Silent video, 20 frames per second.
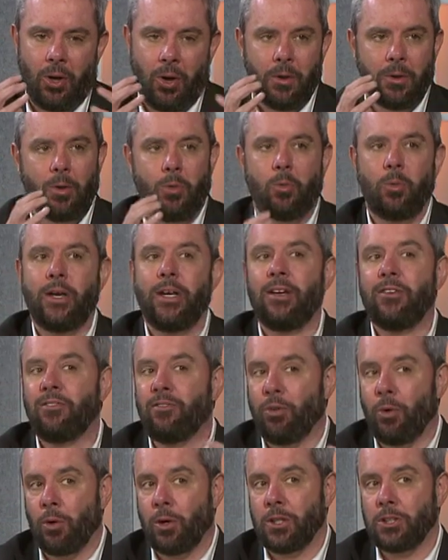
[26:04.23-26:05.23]
all to
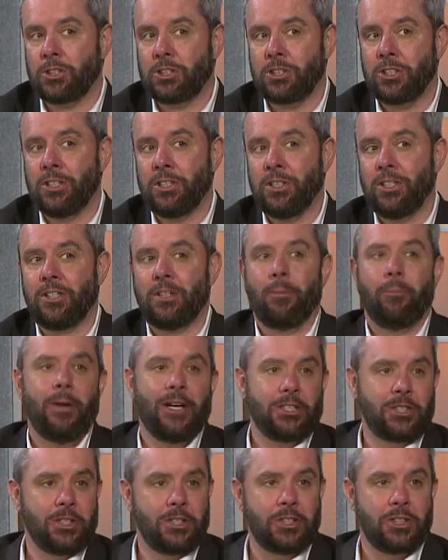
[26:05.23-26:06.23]
reinforce the
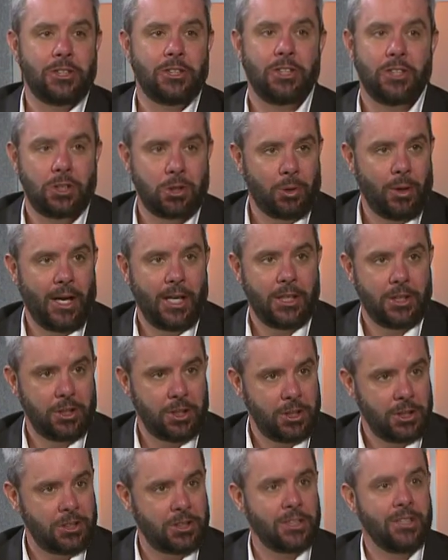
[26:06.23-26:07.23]
messages and the
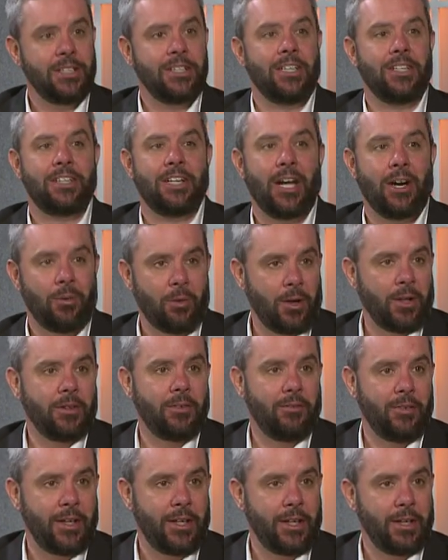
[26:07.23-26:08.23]
strategies that are on
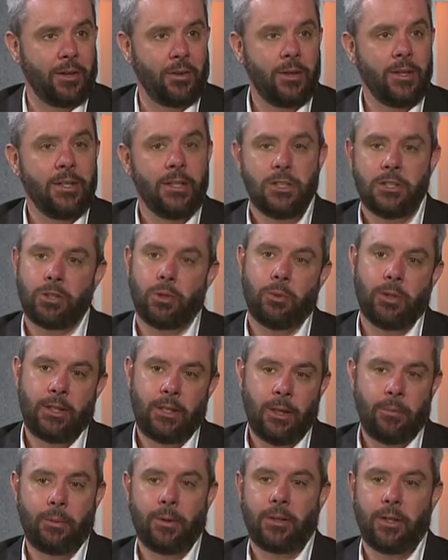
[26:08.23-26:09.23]
the video. So we
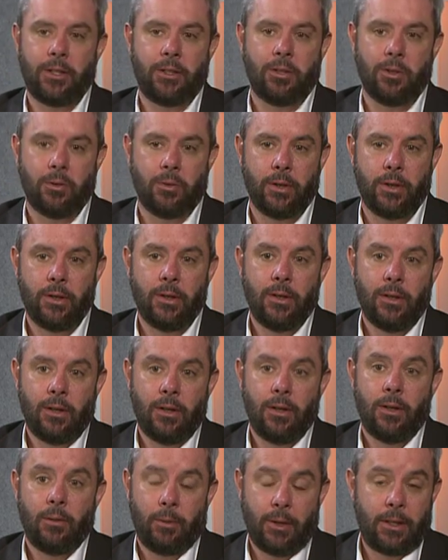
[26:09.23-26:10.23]
typically do it,
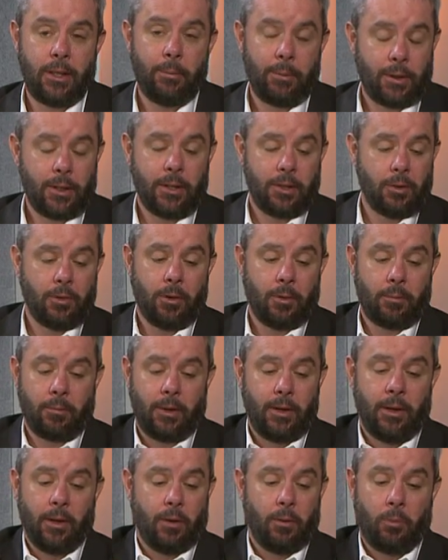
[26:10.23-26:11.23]

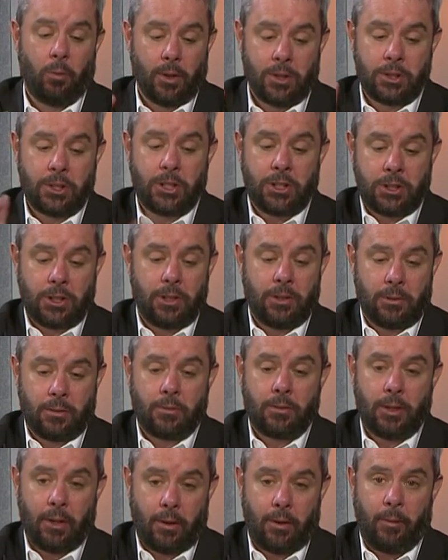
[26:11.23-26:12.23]
you know, 1 session
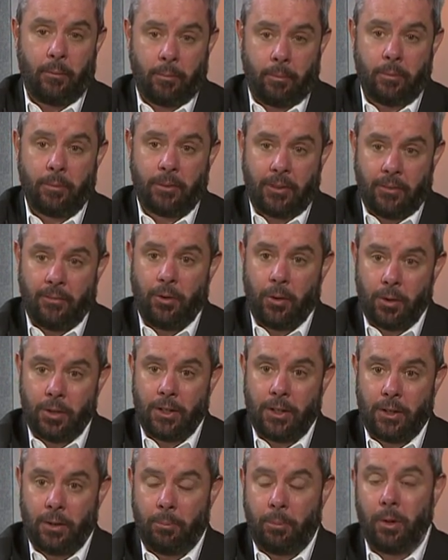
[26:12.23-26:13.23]
devoted
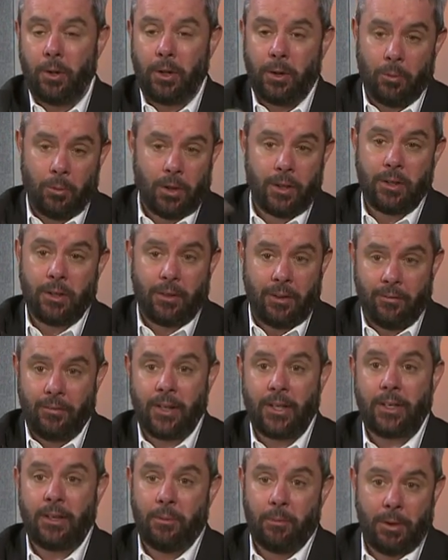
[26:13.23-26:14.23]
to the bully, 1 to the
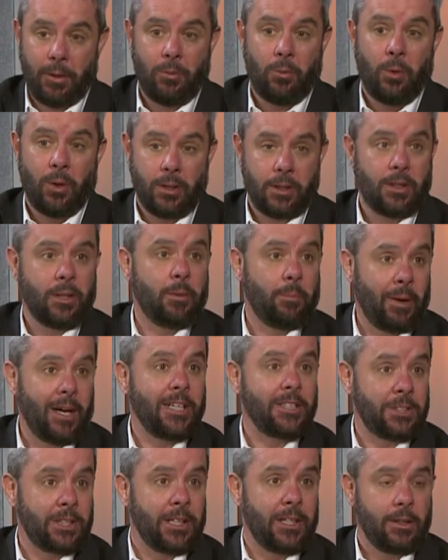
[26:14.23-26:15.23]
victim, and 1 to the
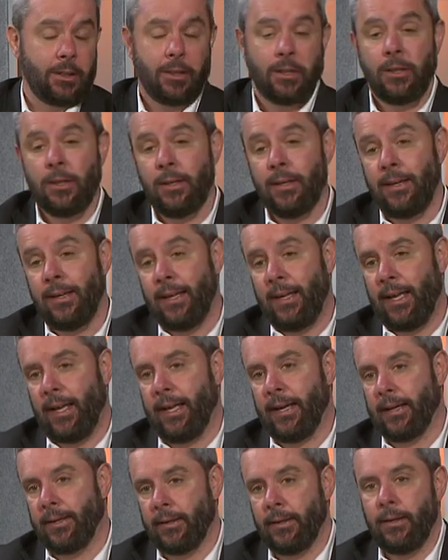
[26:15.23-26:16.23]
bystander.
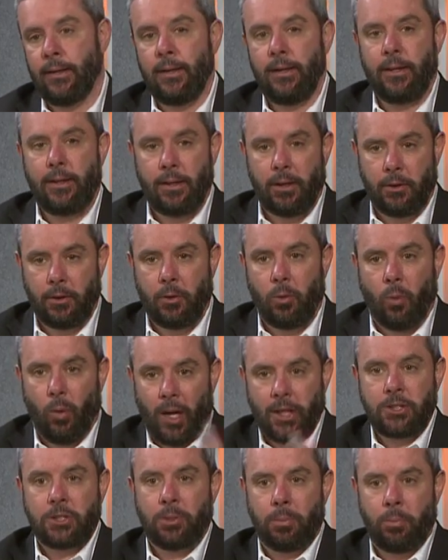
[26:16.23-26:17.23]
And you know, you
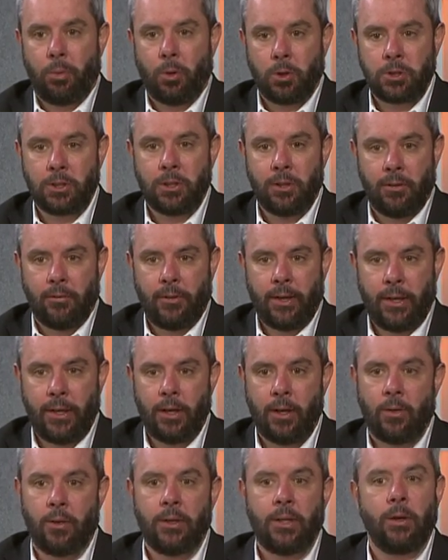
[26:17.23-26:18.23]
watch the portion of the
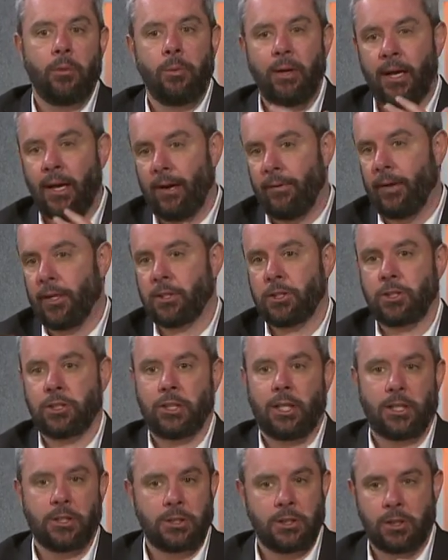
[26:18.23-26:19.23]
video, and then we have
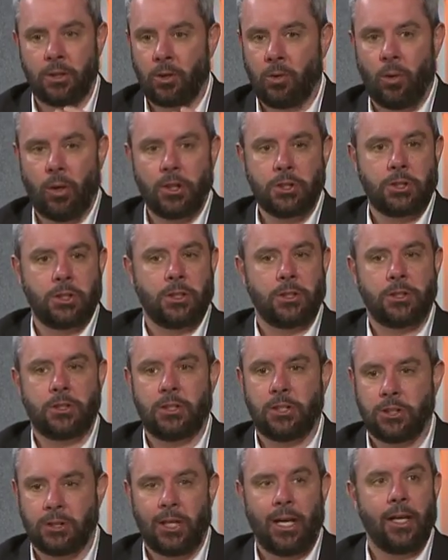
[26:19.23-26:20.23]
exercises and questions
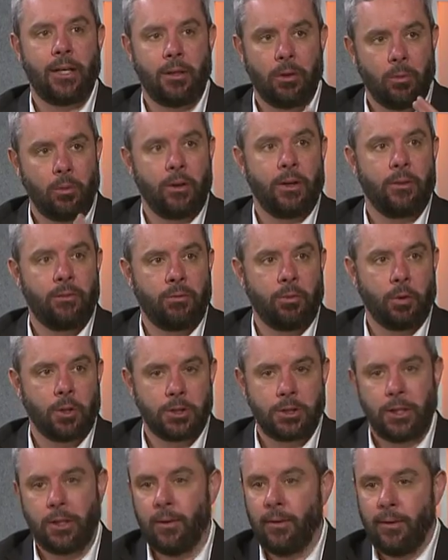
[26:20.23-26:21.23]
designed to
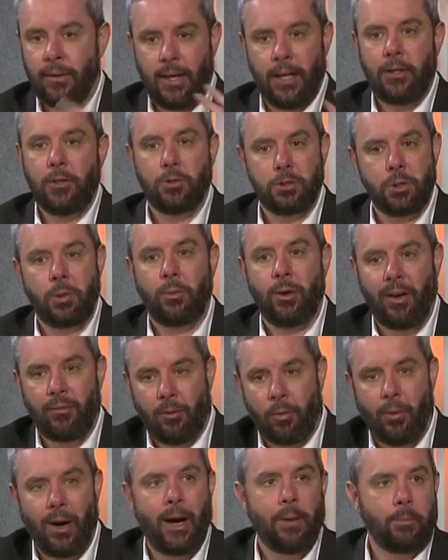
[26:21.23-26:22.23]
reinforce it. And usually we have
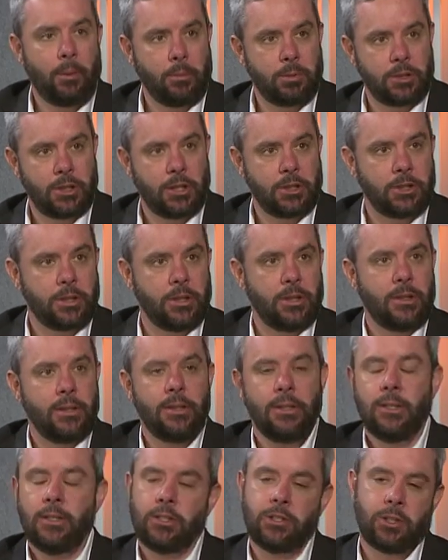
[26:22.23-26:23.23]
a wrap-up session.
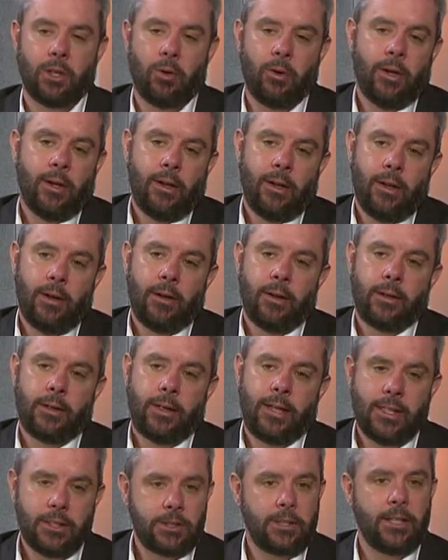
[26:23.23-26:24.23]
So
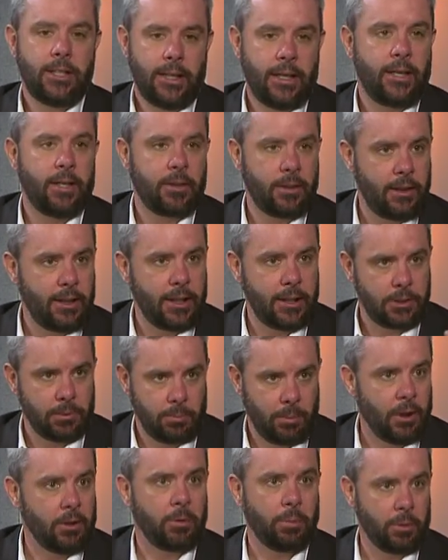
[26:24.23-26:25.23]
kids need to hear things
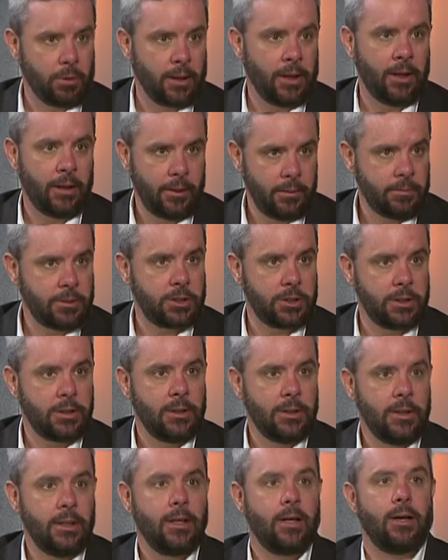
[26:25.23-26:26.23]
multiple times.
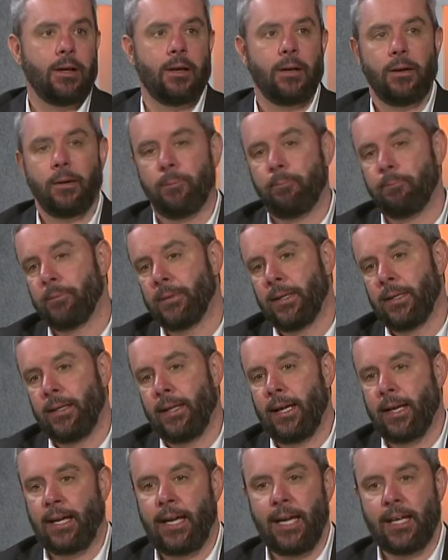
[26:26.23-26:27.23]

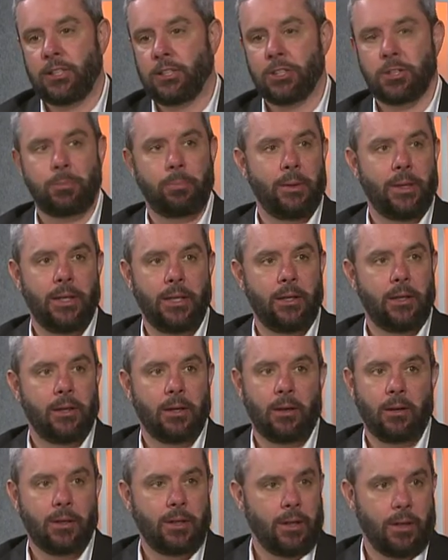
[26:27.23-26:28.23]
It can't just be,
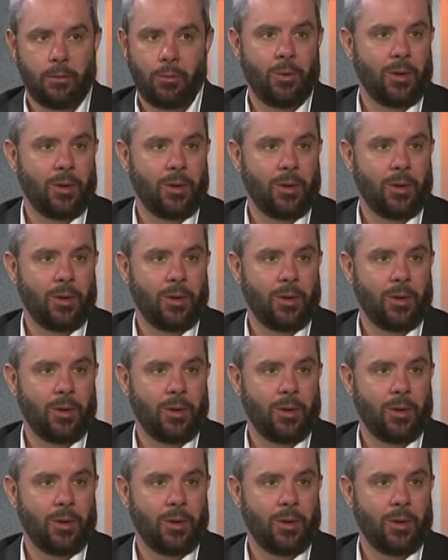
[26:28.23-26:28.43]
you know.